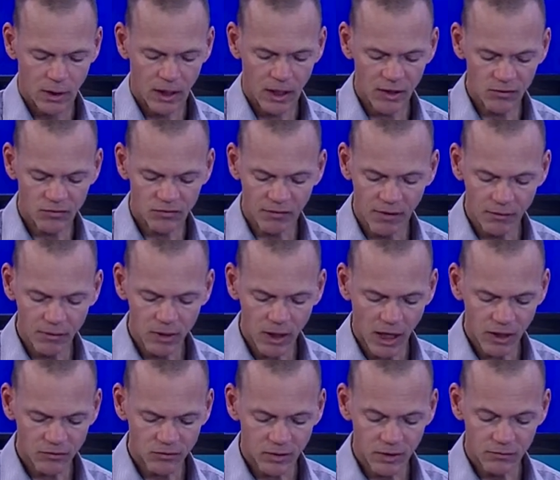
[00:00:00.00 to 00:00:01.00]
is very
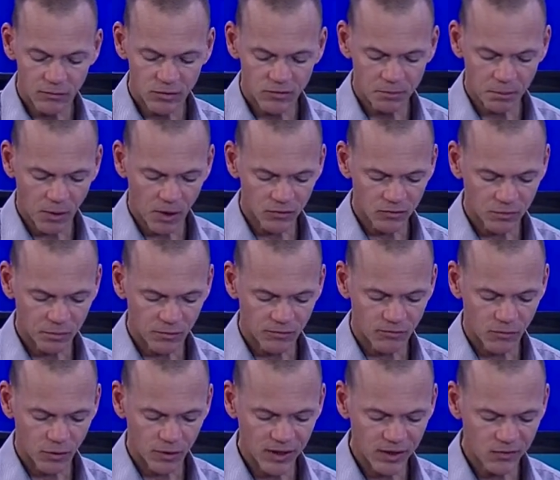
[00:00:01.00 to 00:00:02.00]
largely responsible
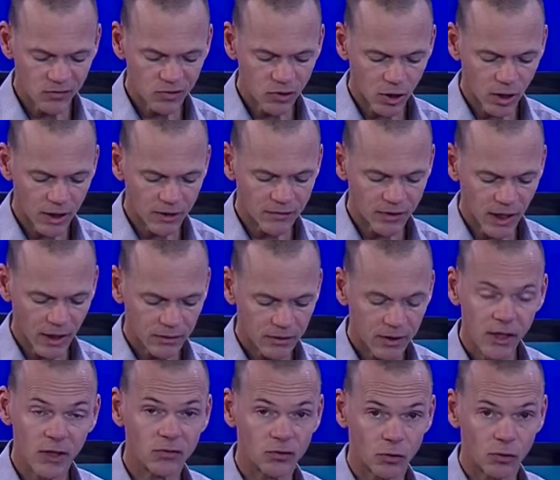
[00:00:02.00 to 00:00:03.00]
for his conduct,
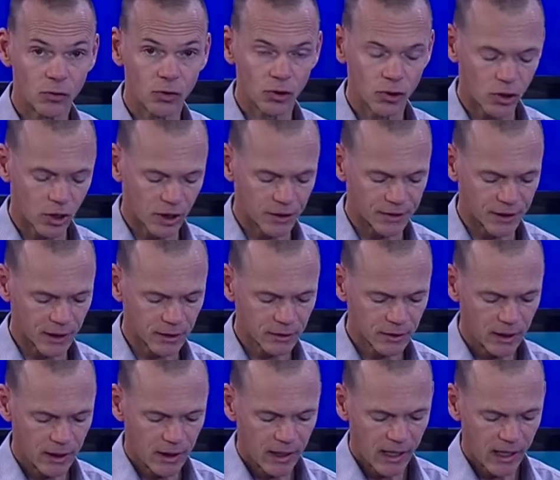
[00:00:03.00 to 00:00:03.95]
his or her conduct,